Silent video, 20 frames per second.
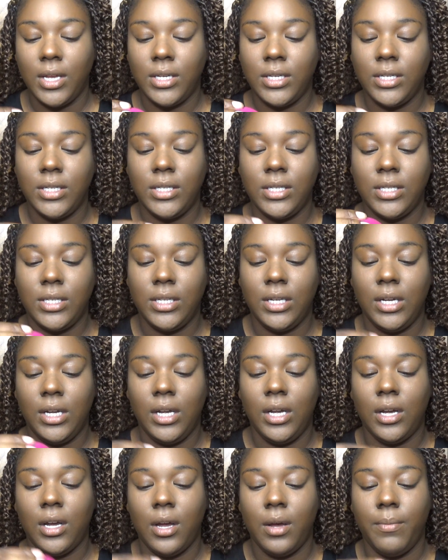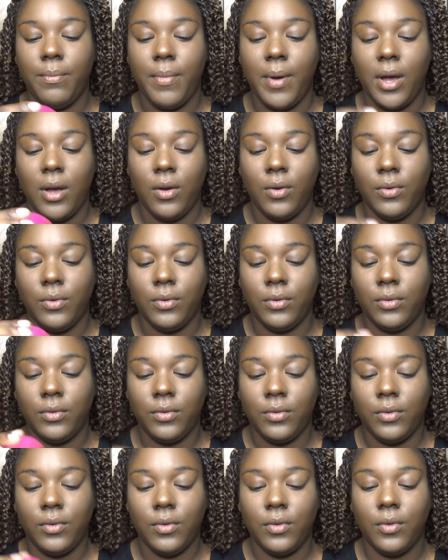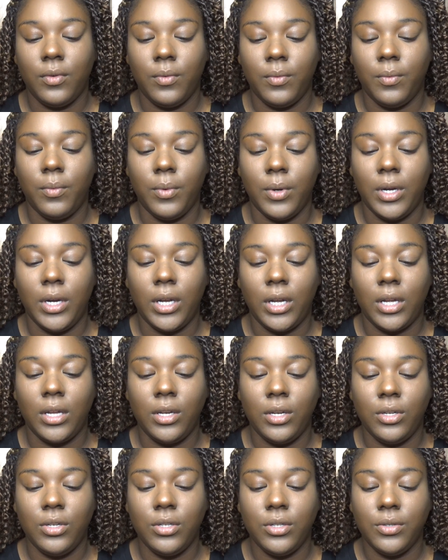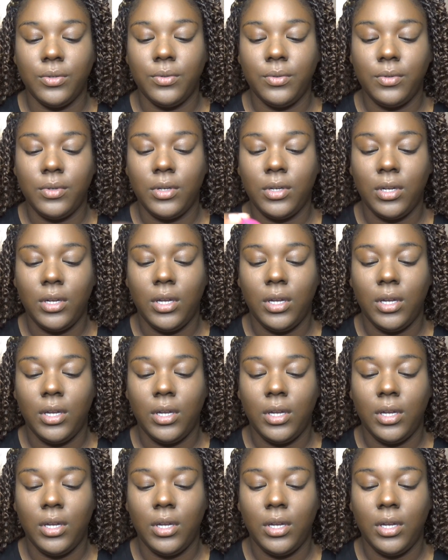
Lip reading: to see about what it can do.